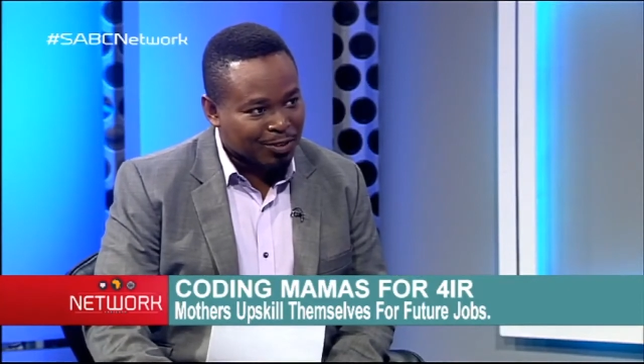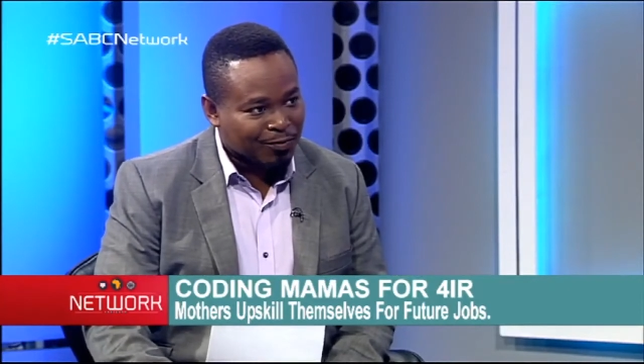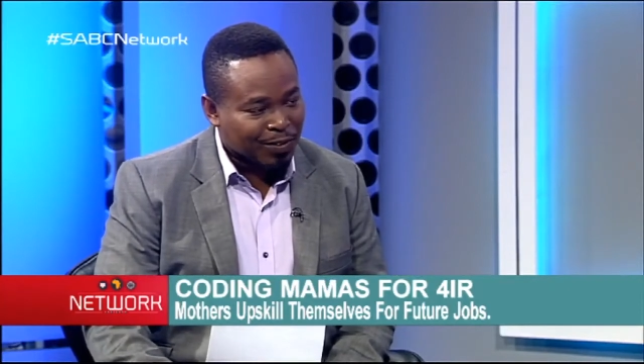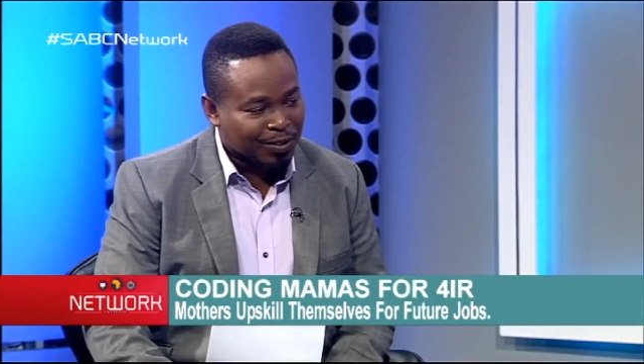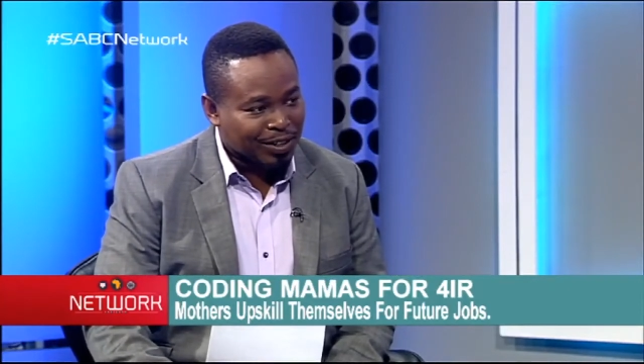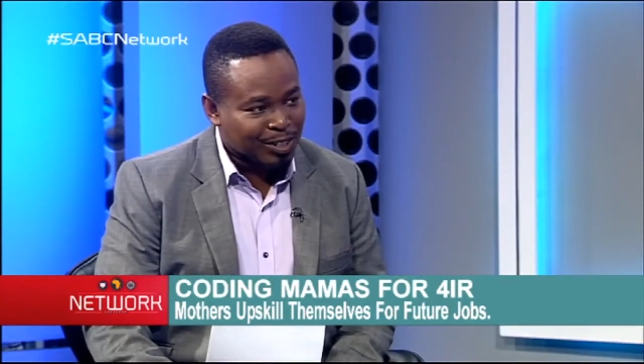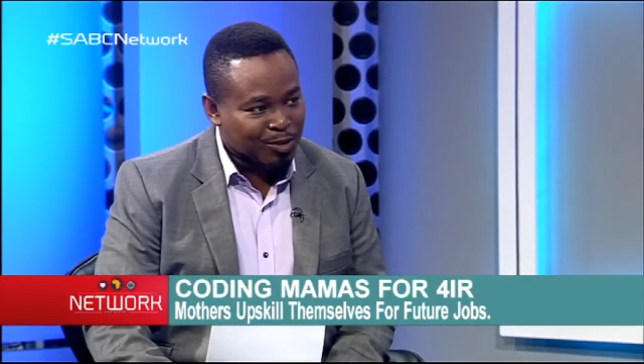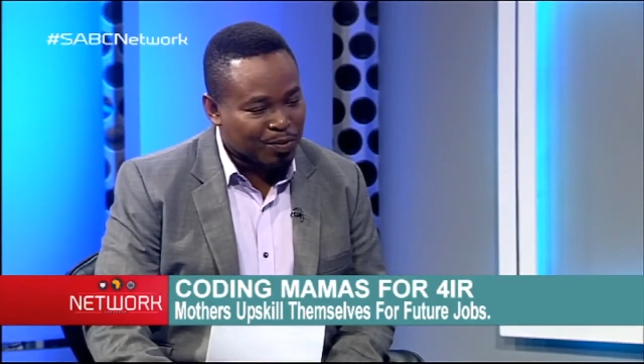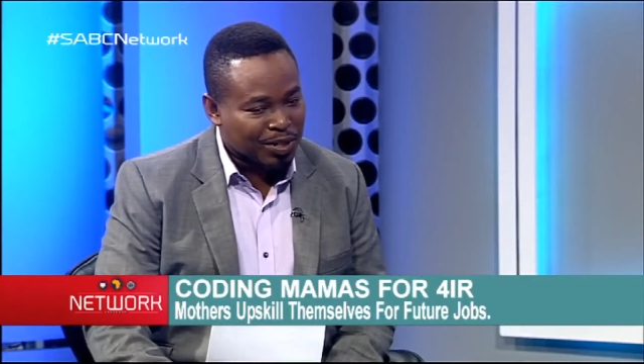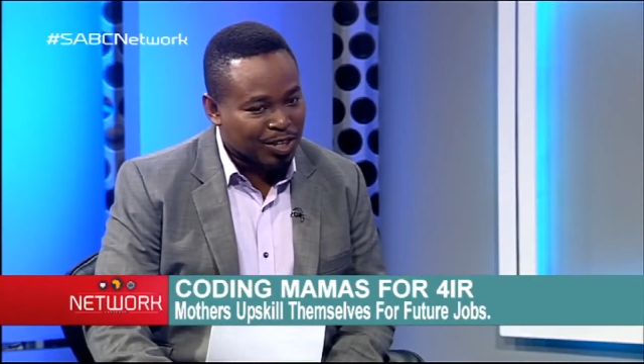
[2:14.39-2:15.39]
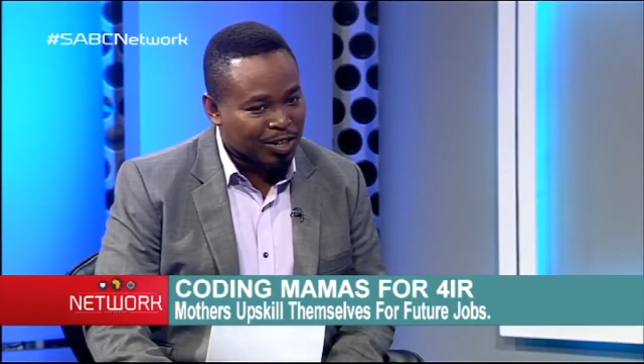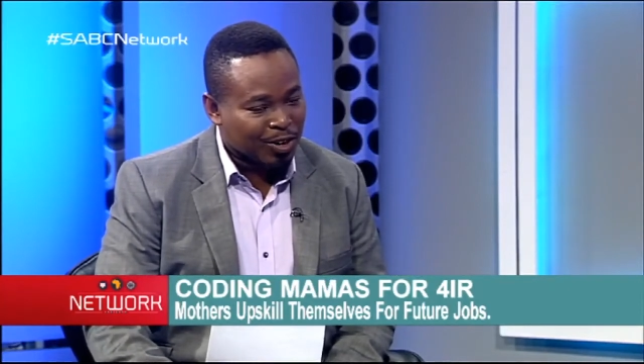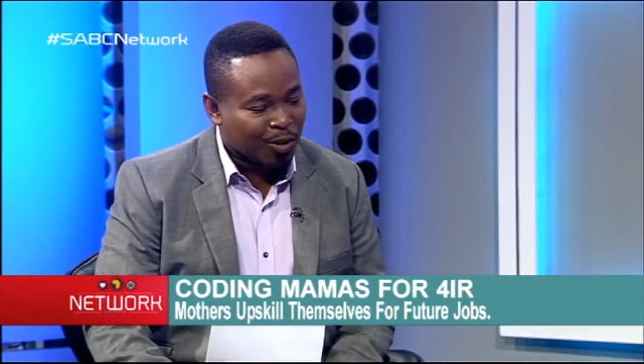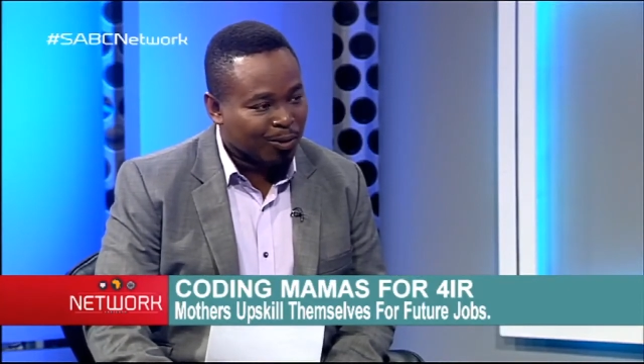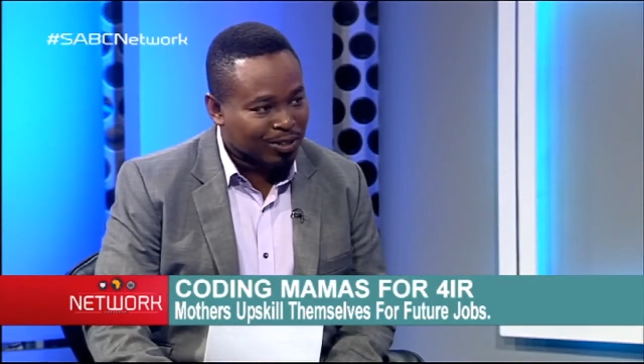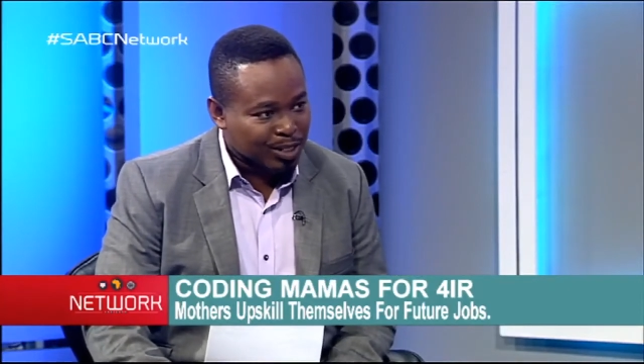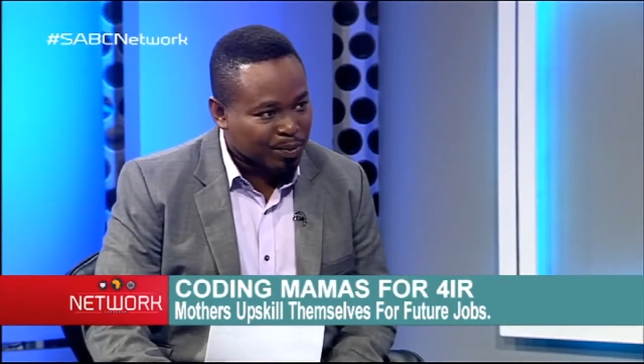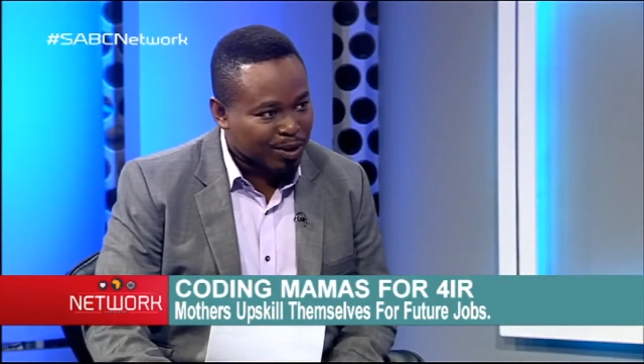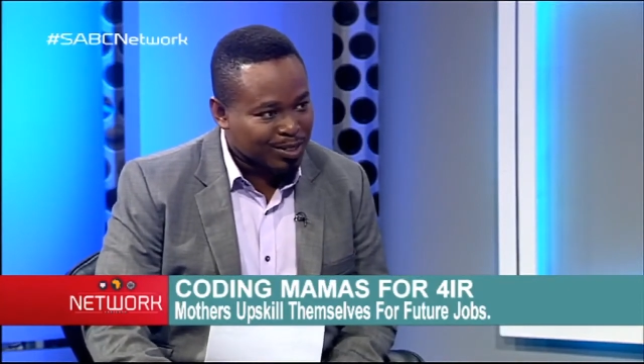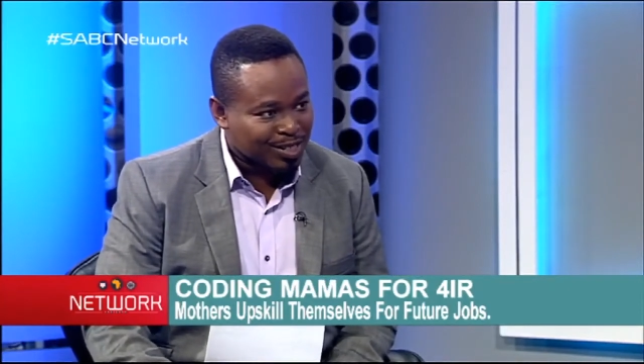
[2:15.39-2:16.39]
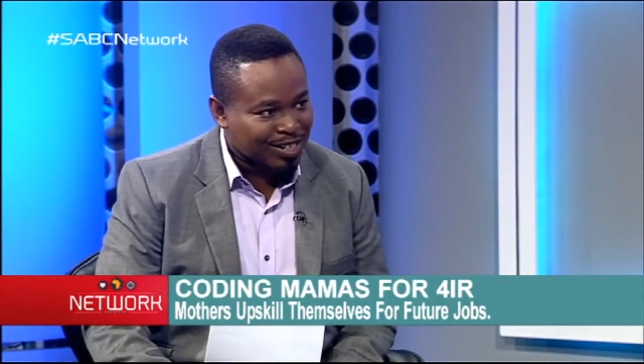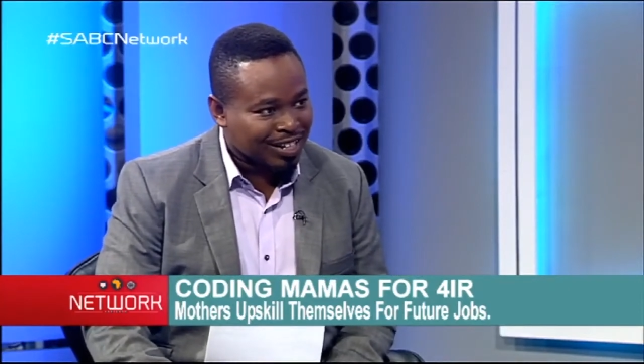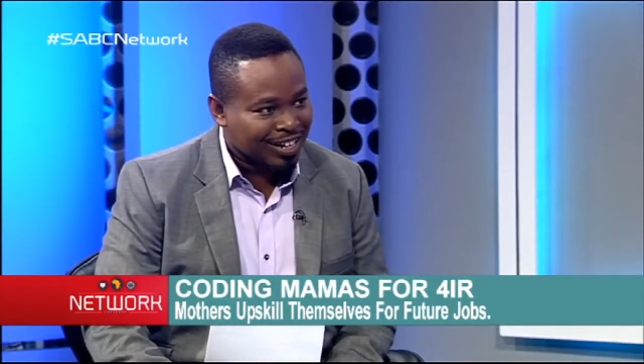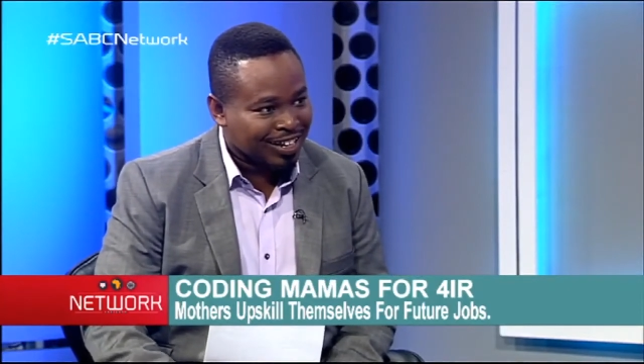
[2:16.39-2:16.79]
you found that you'd be the oldest person